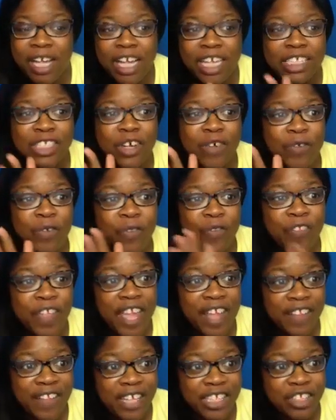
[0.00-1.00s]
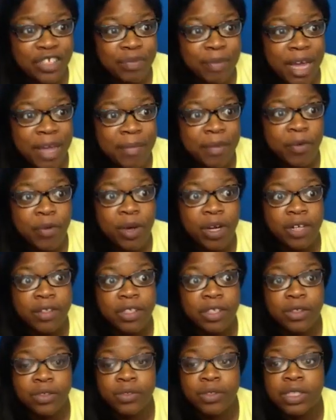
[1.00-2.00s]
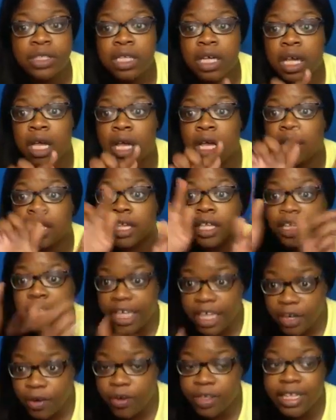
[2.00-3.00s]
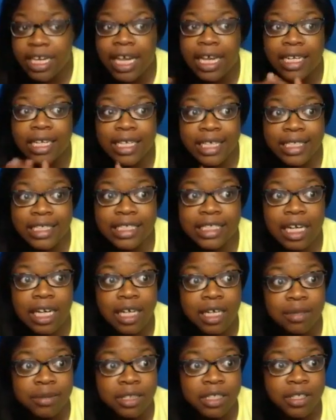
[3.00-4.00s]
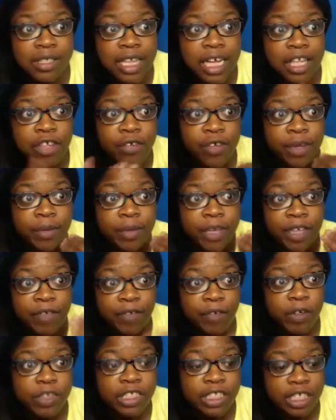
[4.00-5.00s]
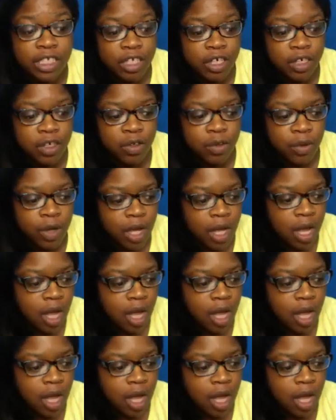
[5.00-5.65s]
So if you think that you might be one of those, get on that list so that you can be the first to know